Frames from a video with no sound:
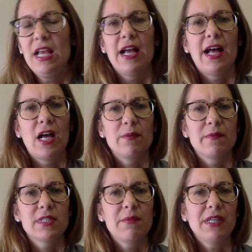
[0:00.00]
Um,
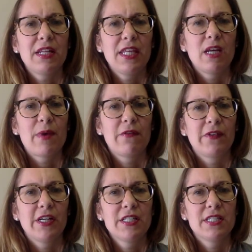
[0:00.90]
something to think about
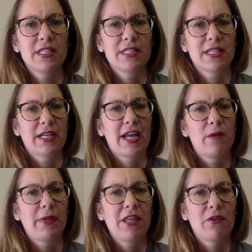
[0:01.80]
first, and this is going to kind of
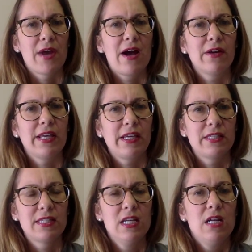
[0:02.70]
play throughout, is